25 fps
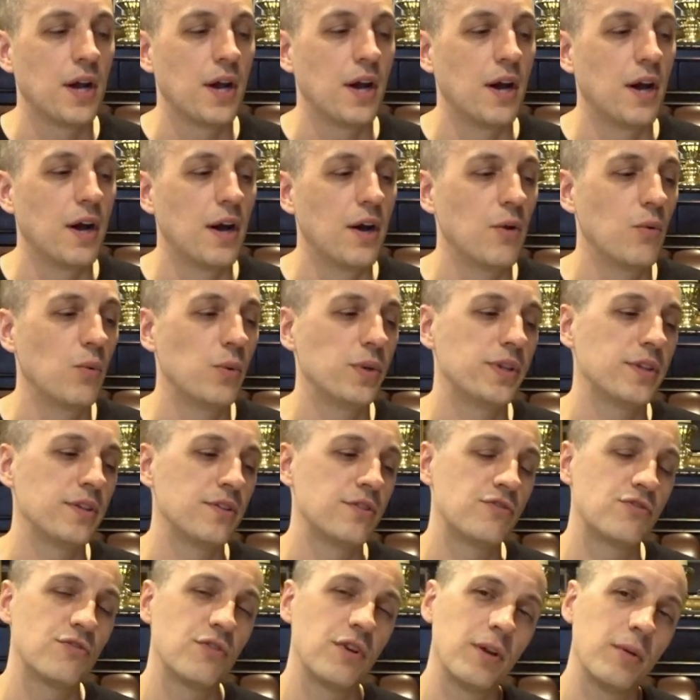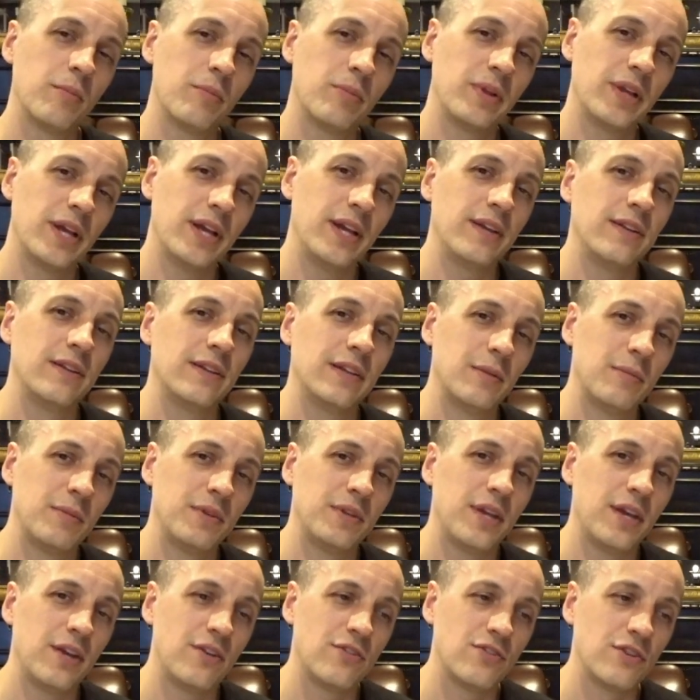Uh, with the string blade
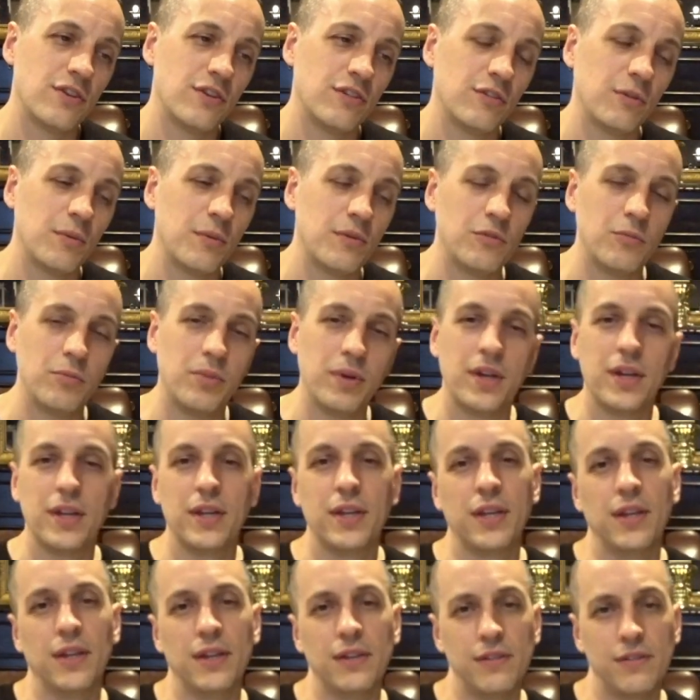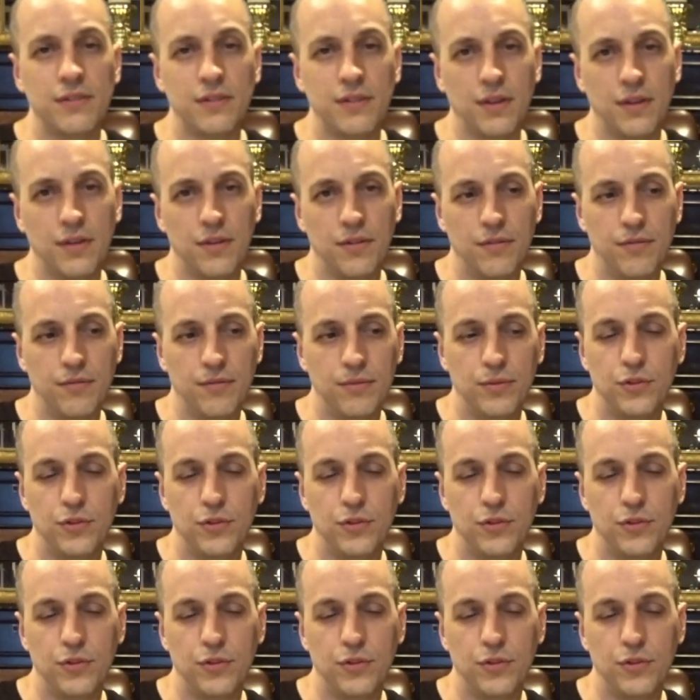limitation has always been it's uh,